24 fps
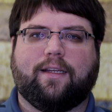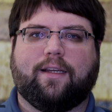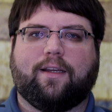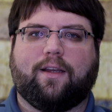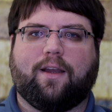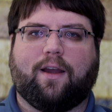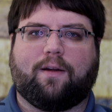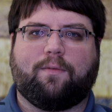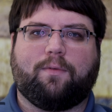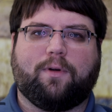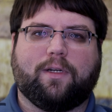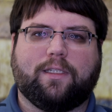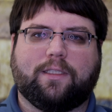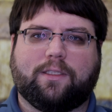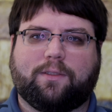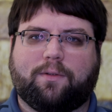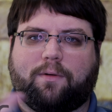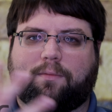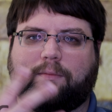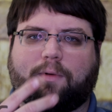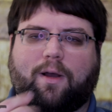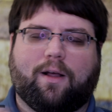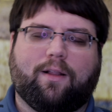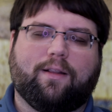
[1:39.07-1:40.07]
coverage
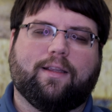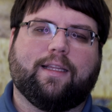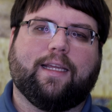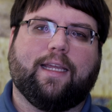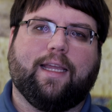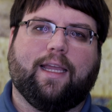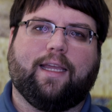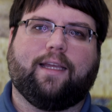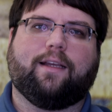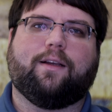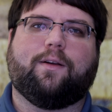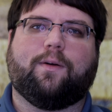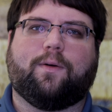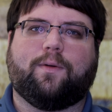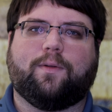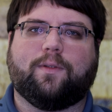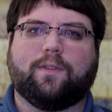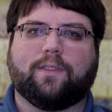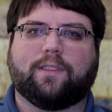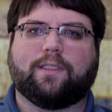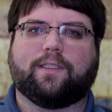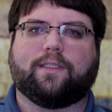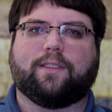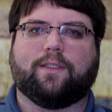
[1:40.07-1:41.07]
from all the
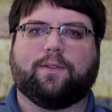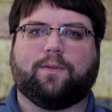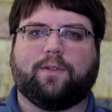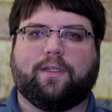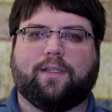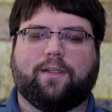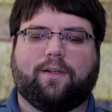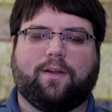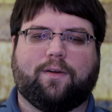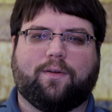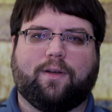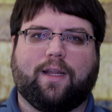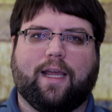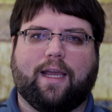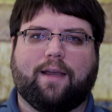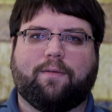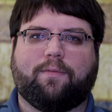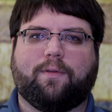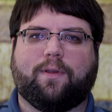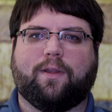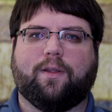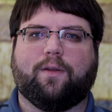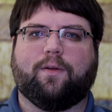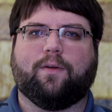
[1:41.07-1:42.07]
angles, so you don't
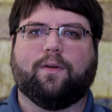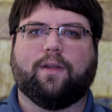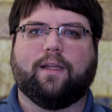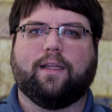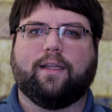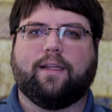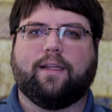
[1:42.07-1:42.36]
have to